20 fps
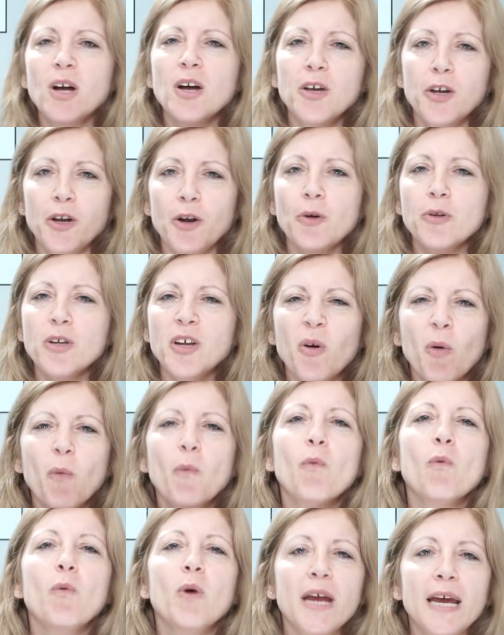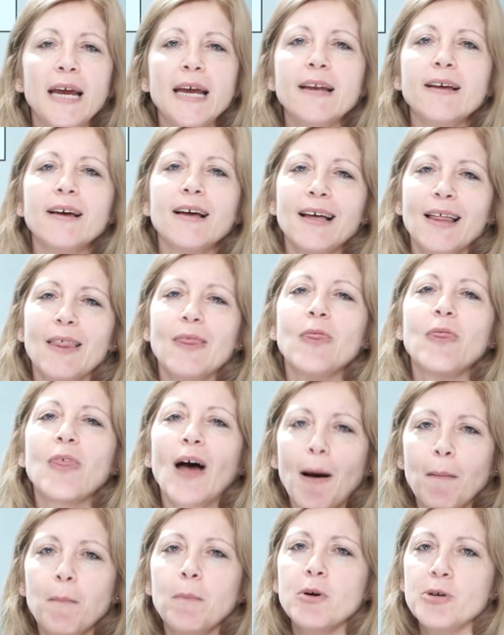they don't read
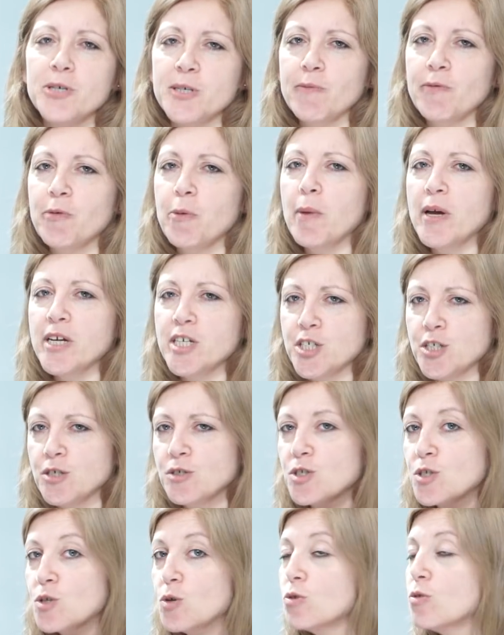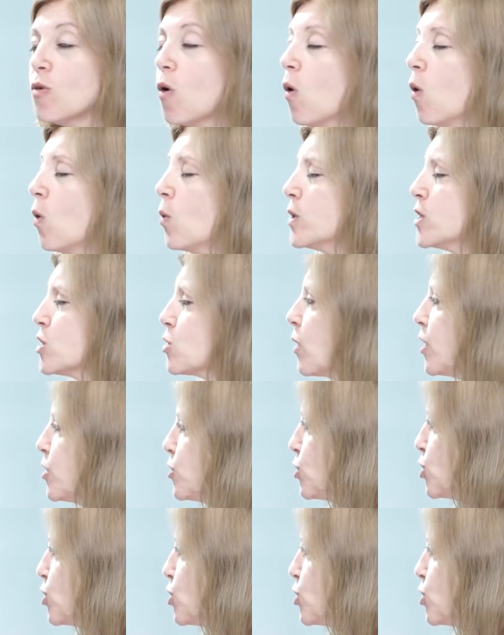that much information, so always try to